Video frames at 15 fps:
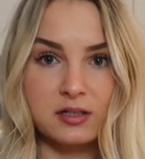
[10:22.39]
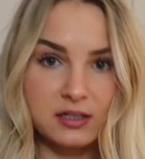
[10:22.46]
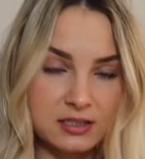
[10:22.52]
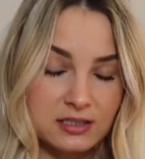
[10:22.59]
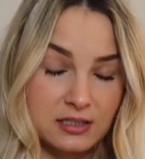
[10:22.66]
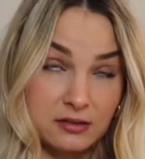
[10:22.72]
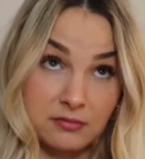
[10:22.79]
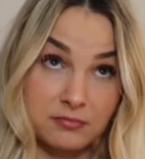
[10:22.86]
He
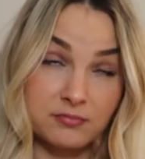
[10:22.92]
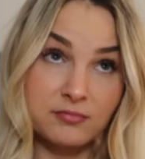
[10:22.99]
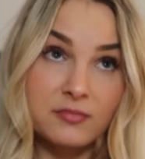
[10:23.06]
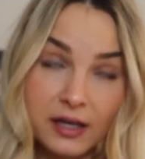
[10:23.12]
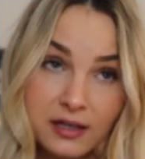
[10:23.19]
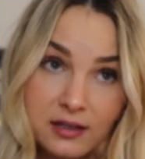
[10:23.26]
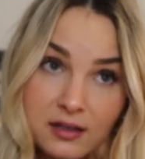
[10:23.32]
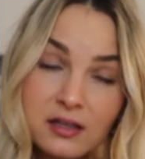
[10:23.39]

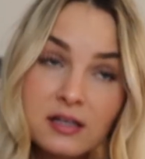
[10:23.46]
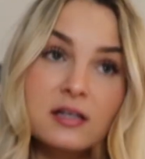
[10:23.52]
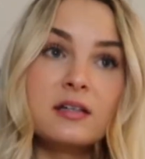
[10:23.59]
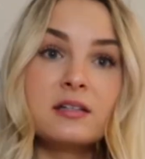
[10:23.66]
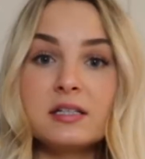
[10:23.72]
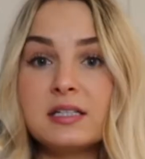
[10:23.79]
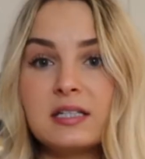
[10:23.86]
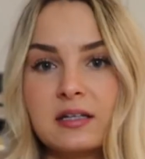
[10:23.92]

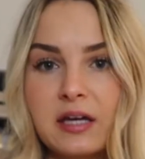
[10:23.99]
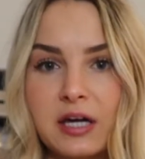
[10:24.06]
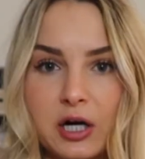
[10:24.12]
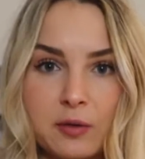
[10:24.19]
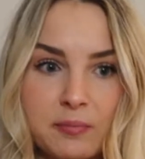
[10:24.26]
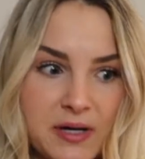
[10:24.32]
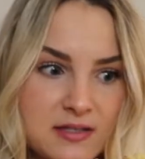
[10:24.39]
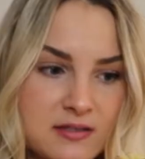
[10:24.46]
didn't care,
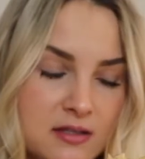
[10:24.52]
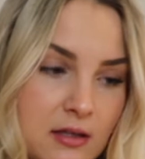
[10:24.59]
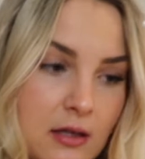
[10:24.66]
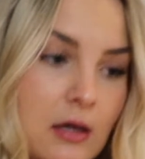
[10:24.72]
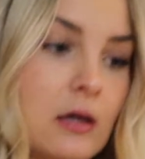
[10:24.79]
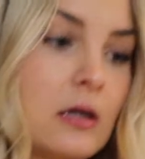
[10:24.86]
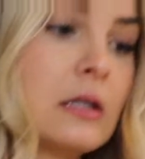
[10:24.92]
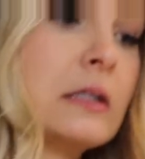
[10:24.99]
basically.